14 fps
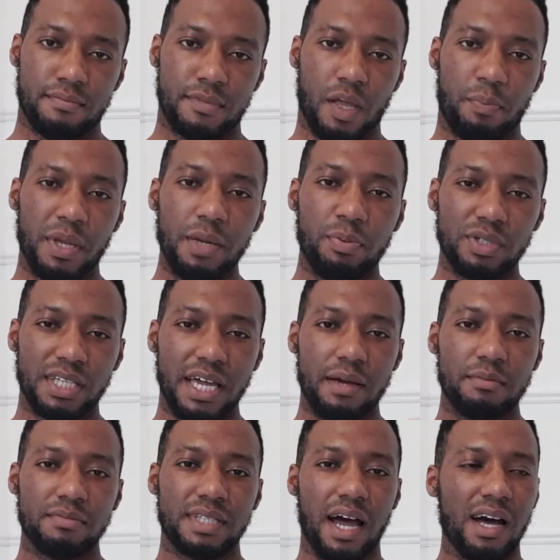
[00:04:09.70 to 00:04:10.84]
The people
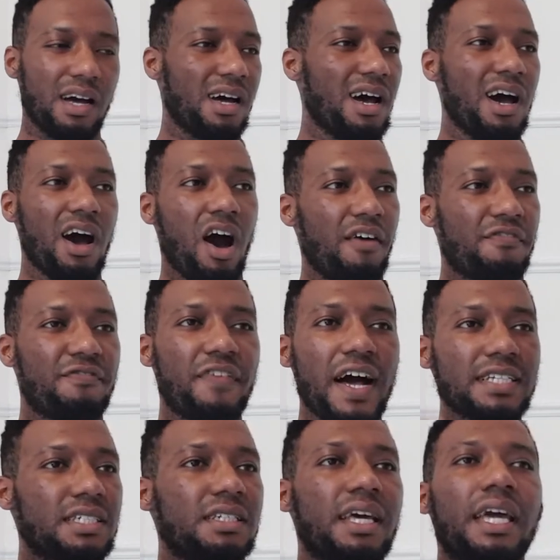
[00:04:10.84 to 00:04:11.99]
them that are
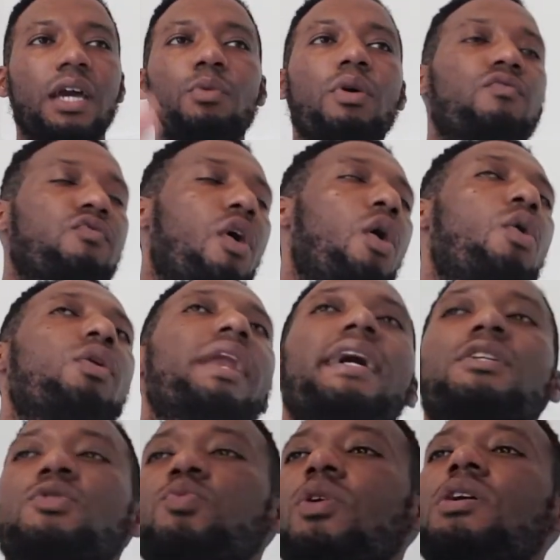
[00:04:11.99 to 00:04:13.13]
fascinated with
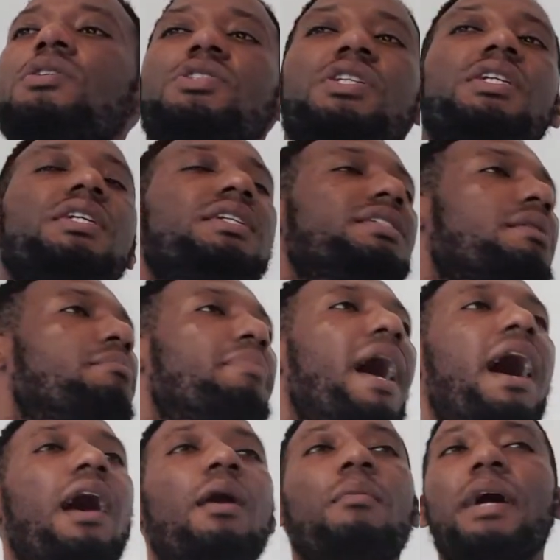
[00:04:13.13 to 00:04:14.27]
Rolex watches and
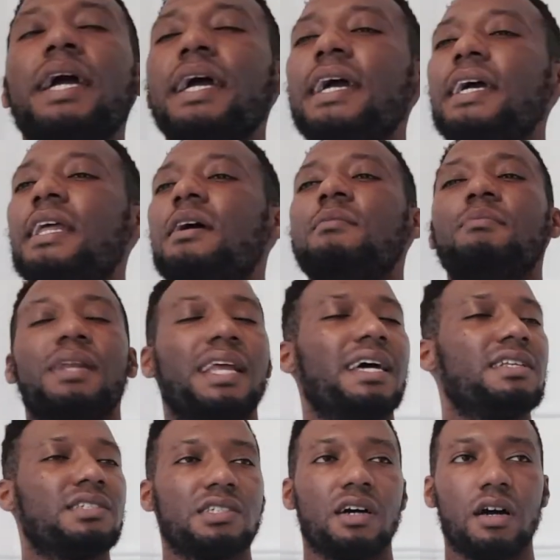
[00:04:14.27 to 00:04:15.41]
Balmain and
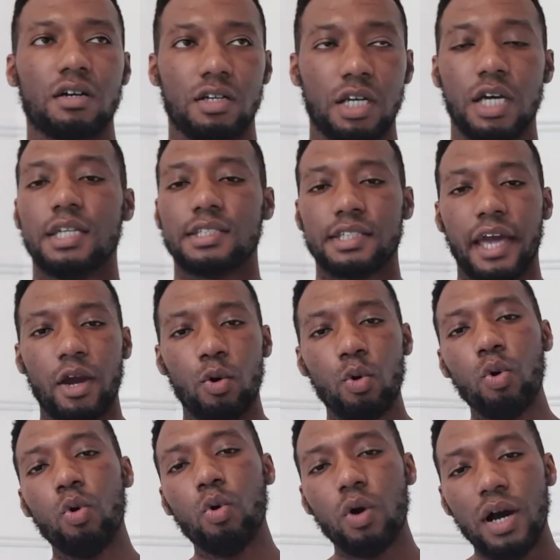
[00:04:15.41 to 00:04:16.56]
Balenciaga. They
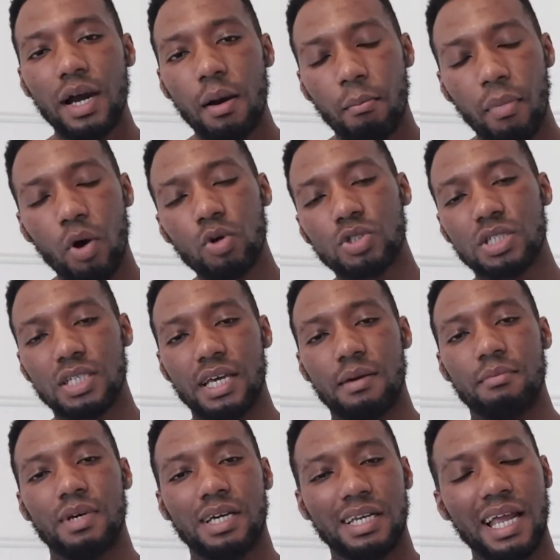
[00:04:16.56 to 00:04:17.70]
all, most of
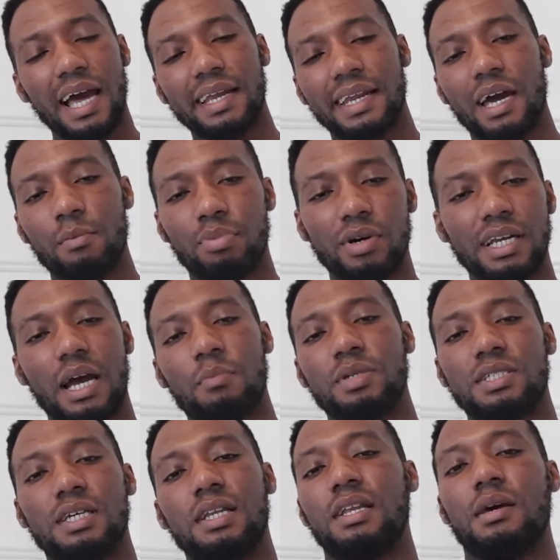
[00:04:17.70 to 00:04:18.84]
them, 99.9%
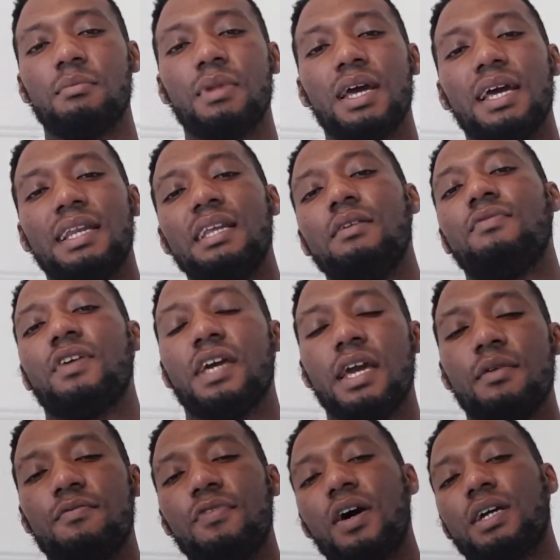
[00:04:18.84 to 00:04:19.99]
percent .9 of them live
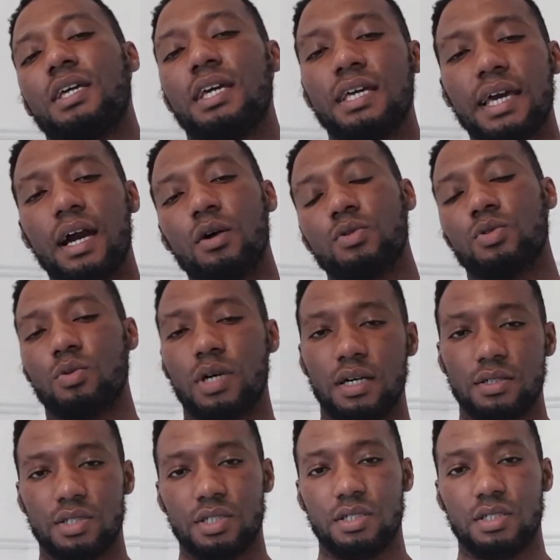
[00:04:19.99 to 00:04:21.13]
in fucking council
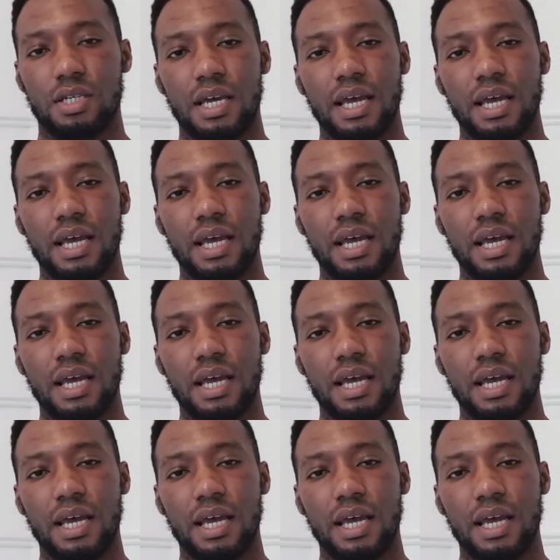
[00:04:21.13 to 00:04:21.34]
houses.